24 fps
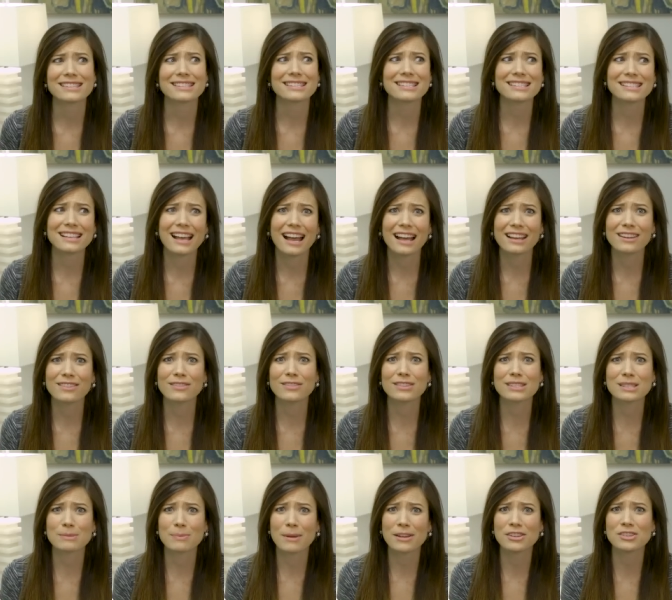this is kind of
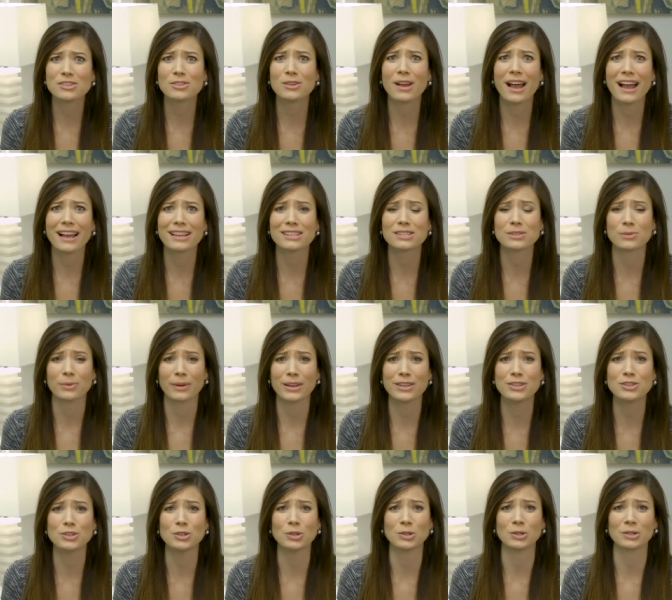a special Ask
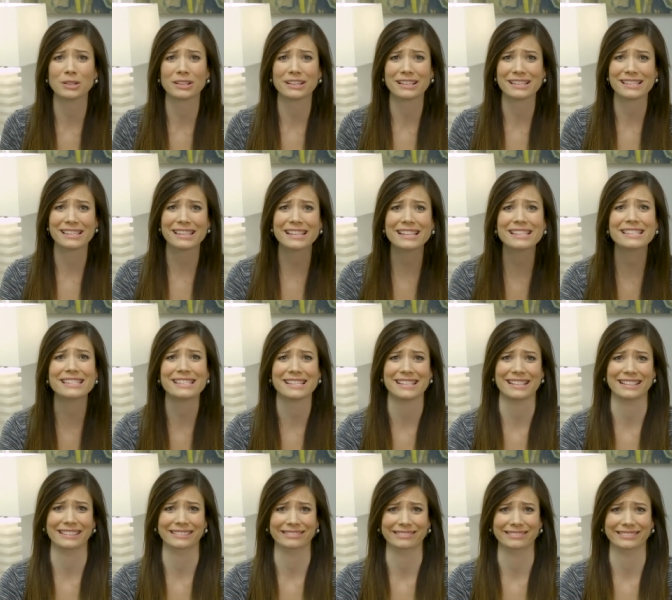Rachel, because
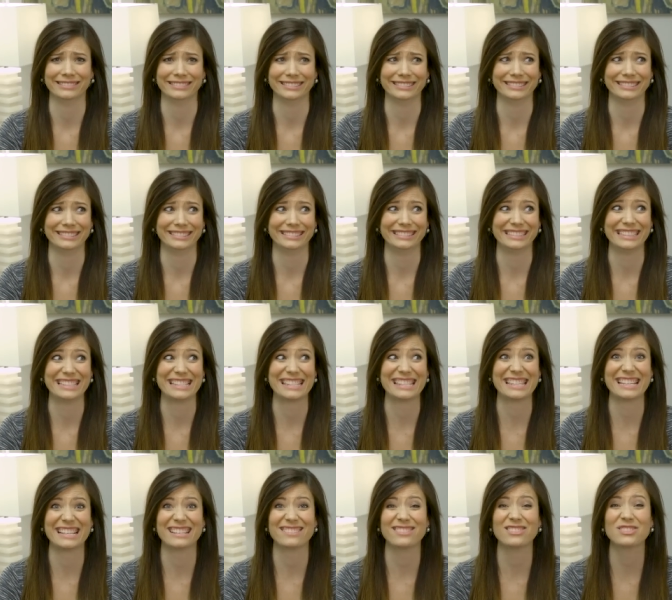listen, it's
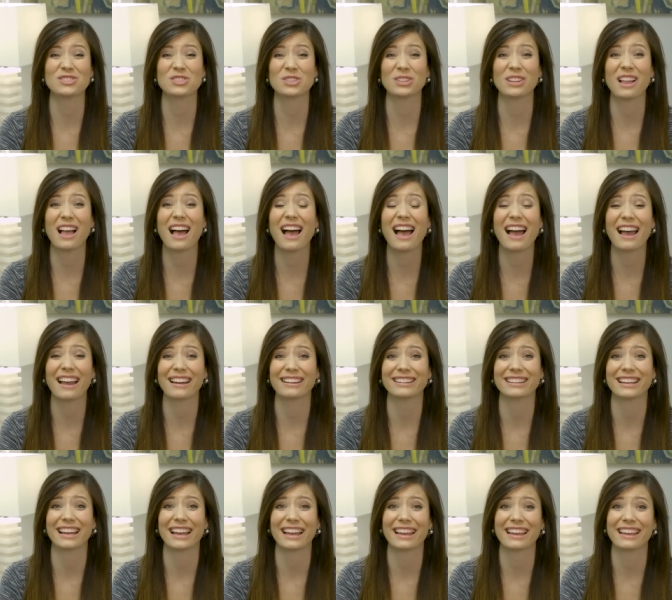the end of
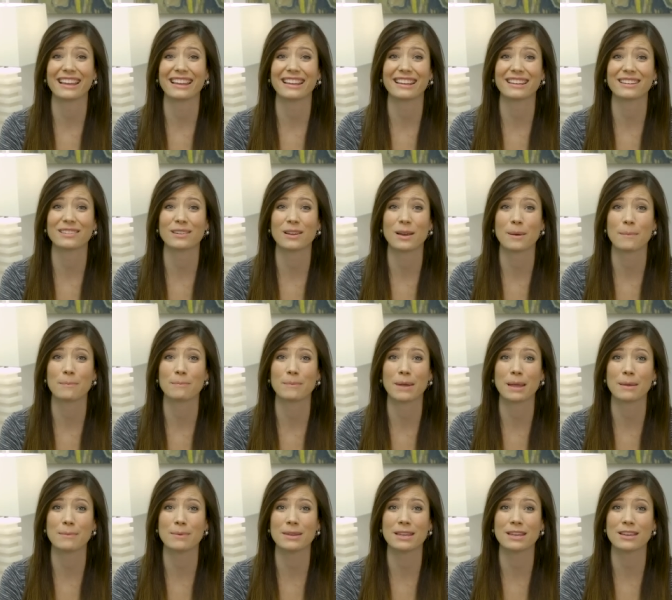July and
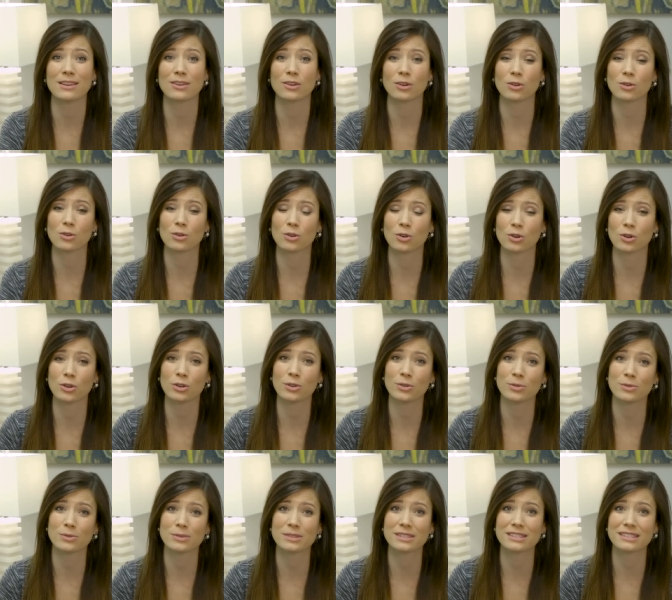baby girl
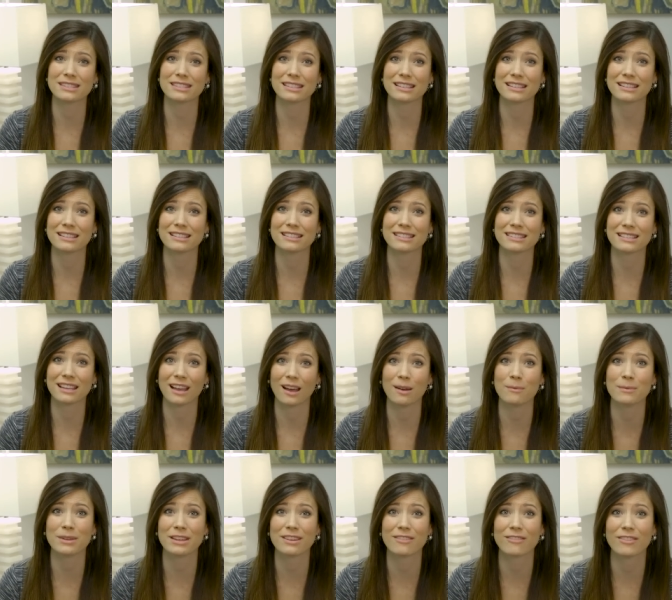Cruze is
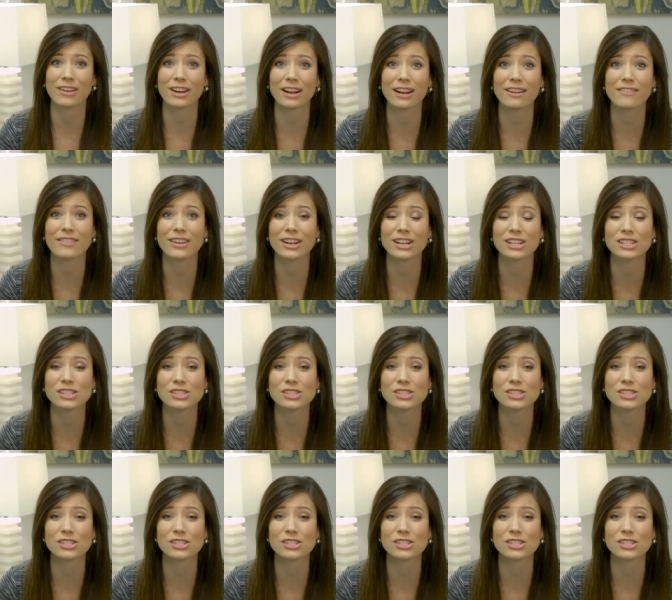coming very, very